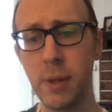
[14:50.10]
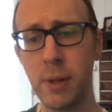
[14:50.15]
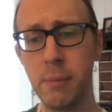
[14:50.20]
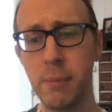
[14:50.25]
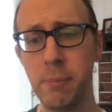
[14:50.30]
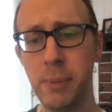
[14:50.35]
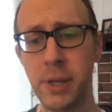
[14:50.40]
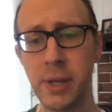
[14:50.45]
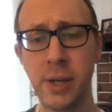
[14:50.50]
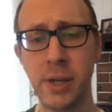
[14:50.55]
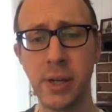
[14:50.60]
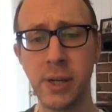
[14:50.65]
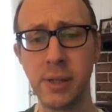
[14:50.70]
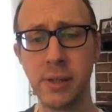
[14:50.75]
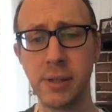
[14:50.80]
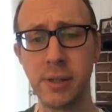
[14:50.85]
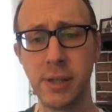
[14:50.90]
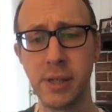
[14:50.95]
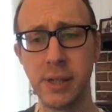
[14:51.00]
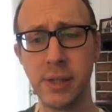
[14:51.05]

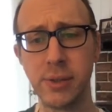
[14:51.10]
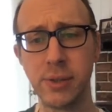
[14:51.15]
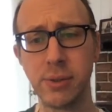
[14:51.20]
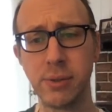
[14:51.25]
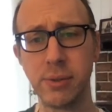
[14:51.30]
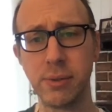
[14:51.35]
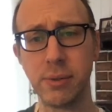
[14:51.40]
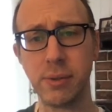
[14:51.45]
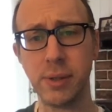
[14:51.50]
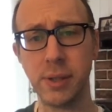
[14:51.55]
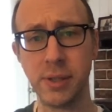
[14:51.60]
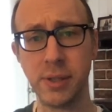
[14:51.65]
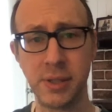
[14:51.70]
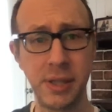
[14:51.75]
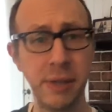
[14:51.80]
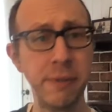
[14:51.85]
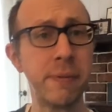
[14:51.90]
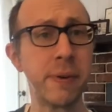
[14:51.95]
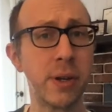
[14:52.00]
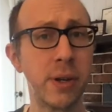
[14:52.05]
because it's
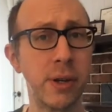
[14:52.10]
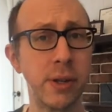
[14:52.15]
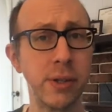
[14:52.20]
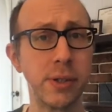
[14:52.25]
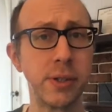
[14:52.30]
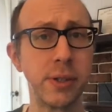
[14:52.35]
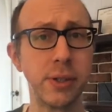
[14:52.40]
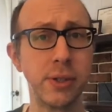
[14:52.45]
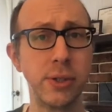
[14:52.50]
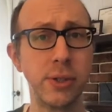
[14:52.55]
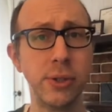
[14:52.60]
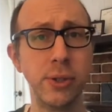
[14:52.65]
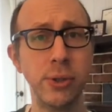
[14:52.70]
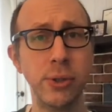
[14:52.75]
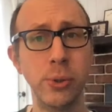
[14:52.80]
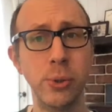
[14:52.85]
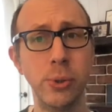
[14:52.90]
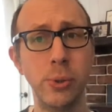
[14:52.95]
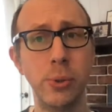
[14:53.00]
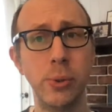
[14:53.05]
difficult
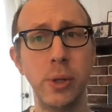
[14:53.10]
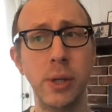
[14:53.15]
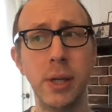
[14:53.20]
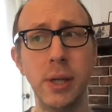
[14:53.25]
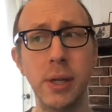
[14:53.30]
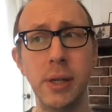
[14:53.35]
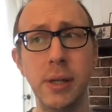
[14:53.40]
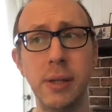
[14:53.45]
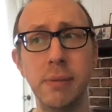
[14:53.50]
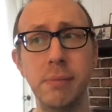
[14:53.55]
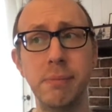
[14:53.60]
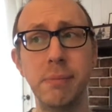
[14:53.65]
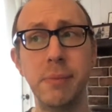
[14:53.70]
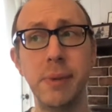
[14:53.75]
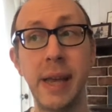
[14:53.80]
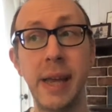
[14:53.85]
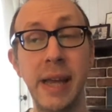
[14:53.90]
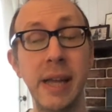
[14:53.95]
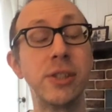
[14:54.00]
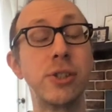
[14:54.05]
to
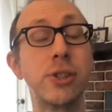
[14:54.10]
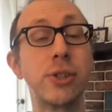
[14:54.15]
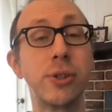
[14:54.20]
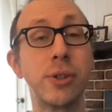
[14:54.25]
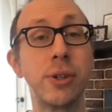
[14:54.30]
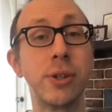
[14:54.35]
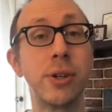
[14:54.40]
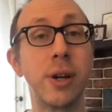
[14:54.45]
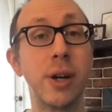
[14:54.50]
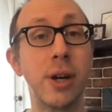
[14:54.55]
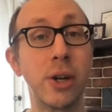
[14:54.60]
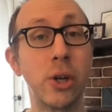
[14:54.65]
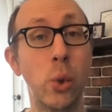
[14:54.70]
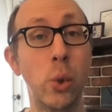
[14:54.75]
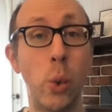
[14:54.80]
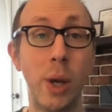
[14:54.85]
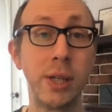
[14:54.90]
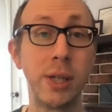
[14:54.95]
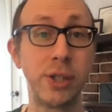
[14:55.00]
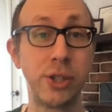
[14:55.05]
answer a
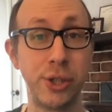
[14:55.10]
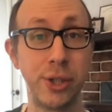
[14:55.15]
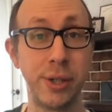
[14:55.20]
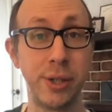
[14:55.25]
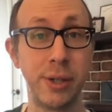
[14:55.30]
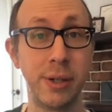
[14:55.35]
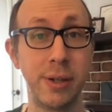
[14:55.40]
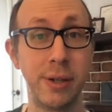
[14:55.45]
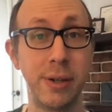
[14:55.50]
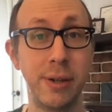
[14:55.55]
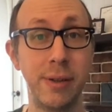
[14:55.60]
question